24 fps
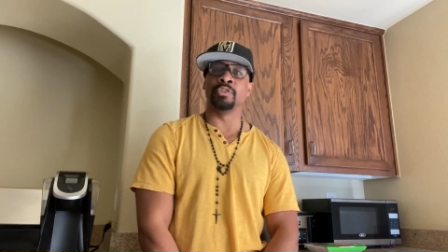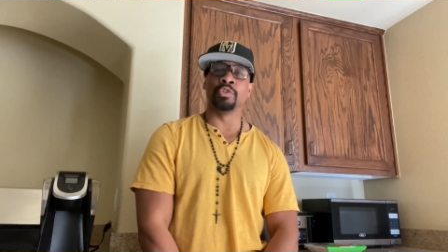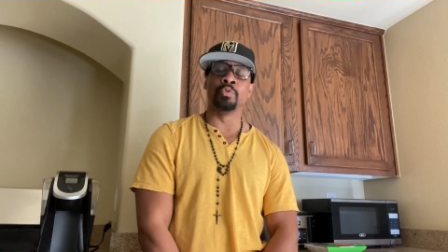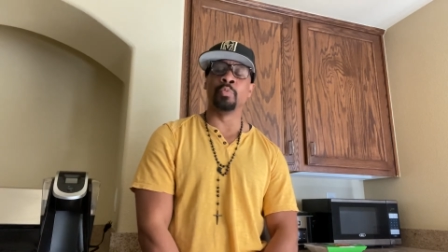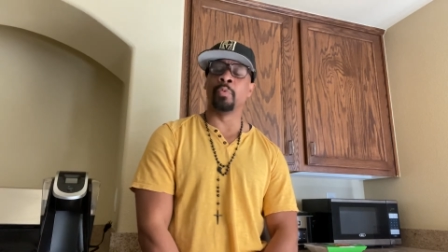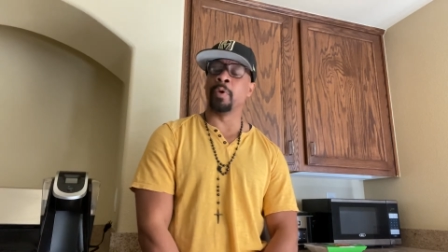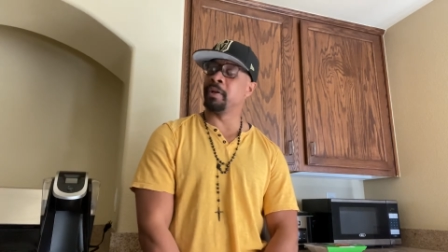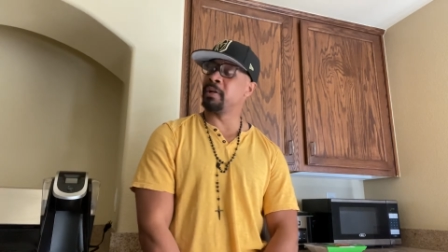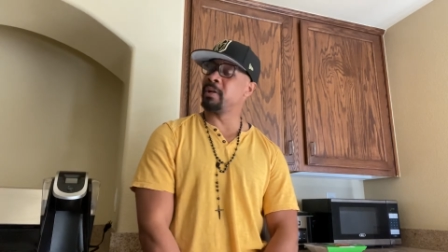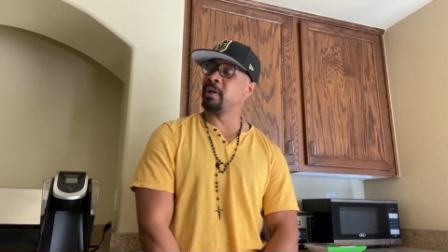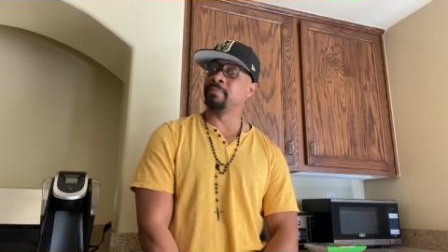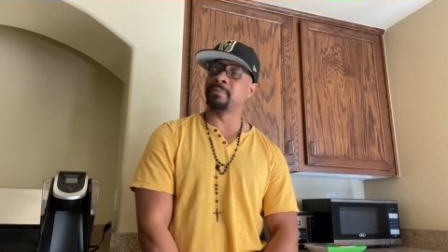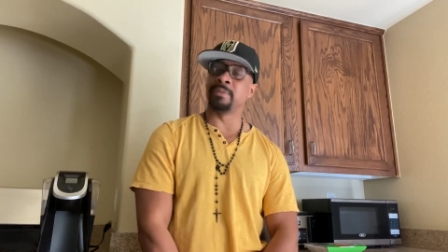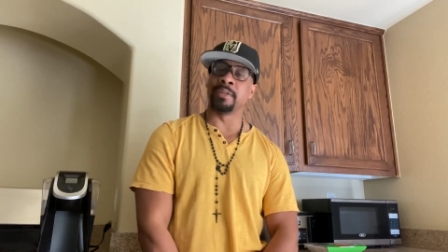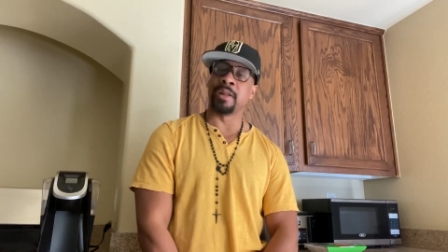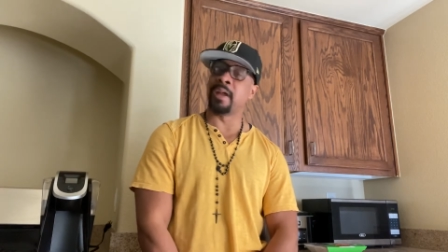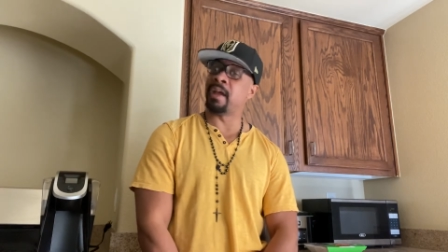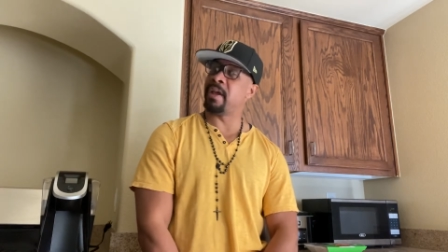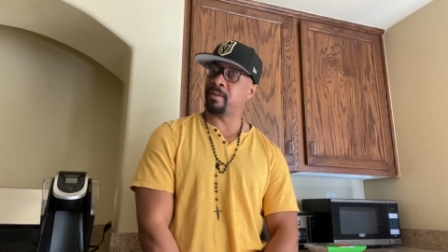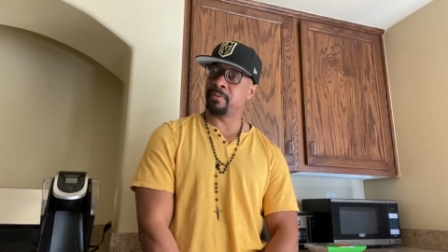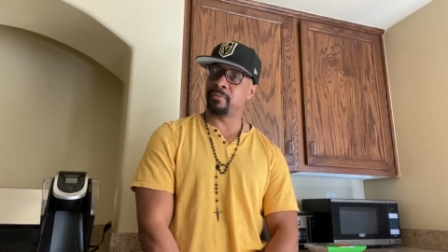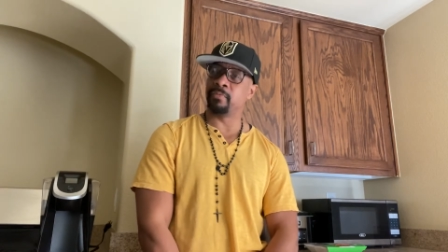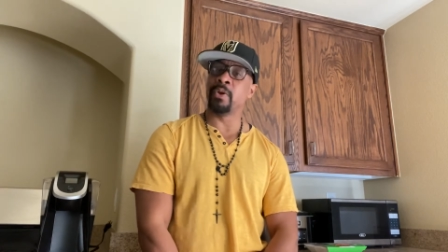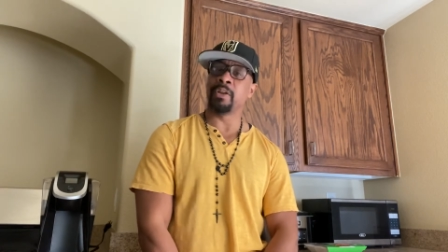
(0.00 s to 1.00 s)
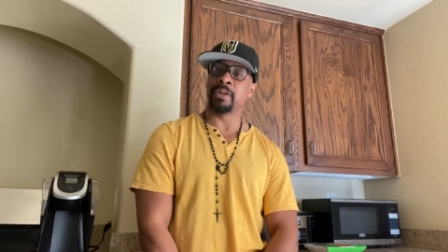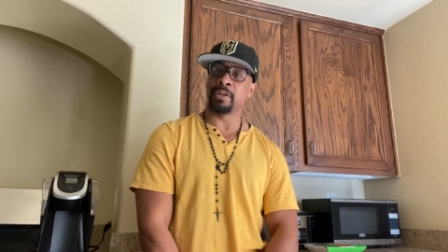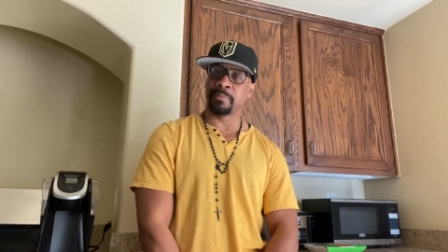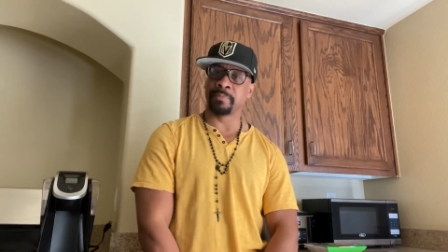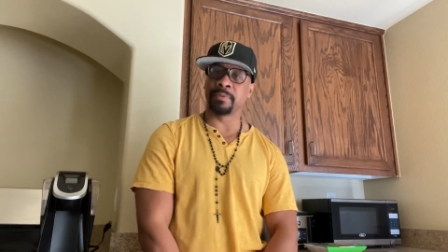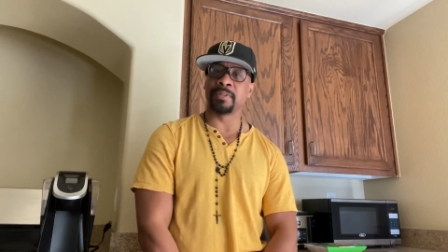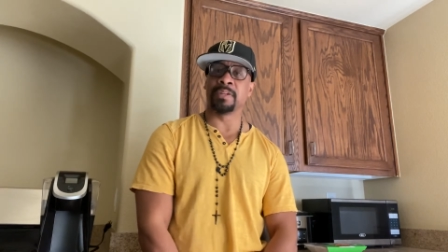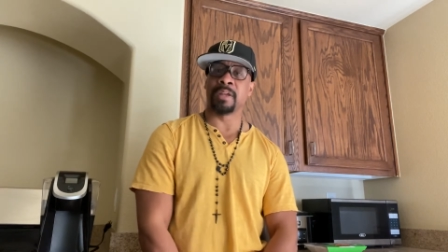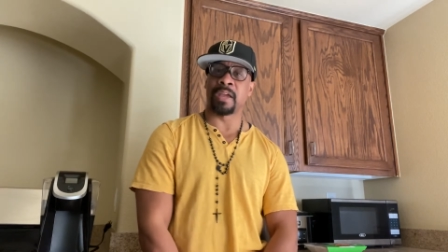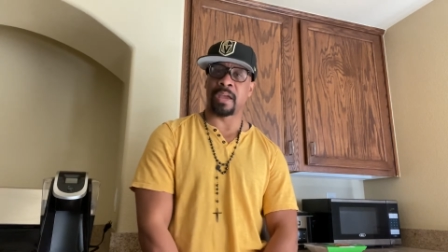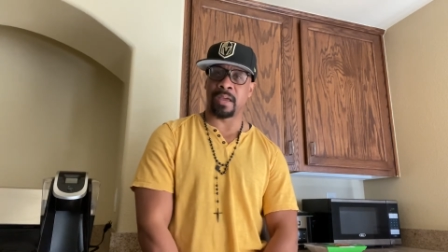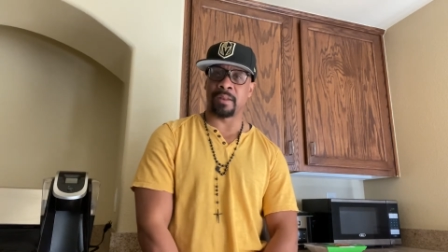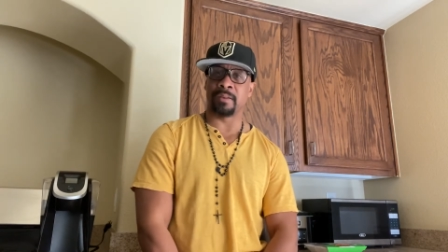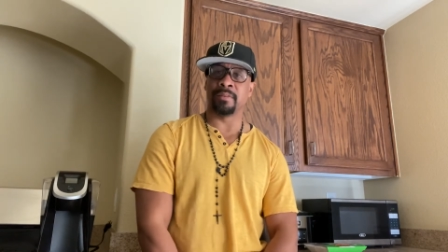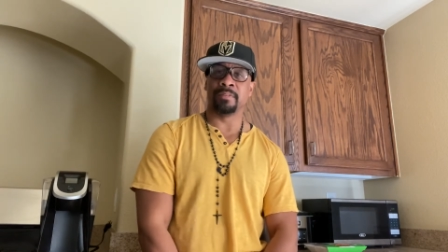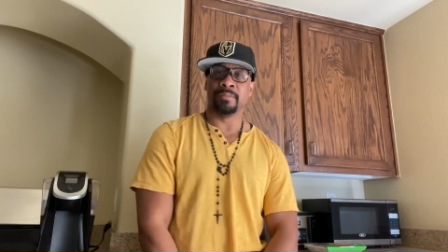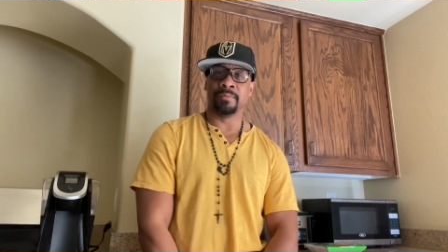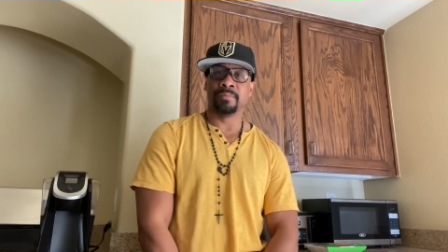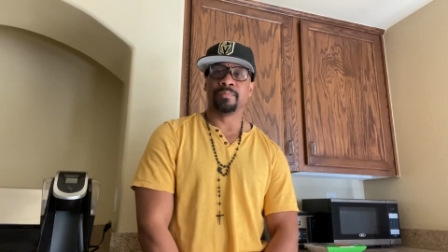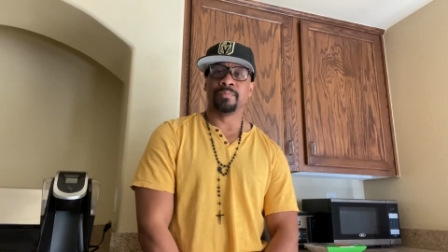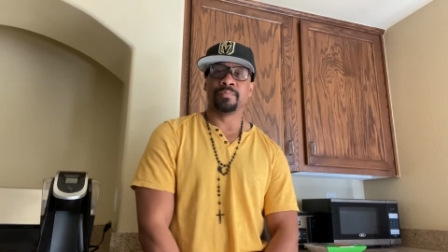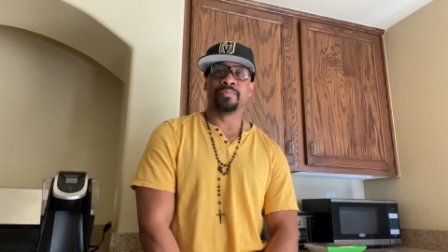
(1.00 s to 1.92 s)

You wake up to that. Wake up to that.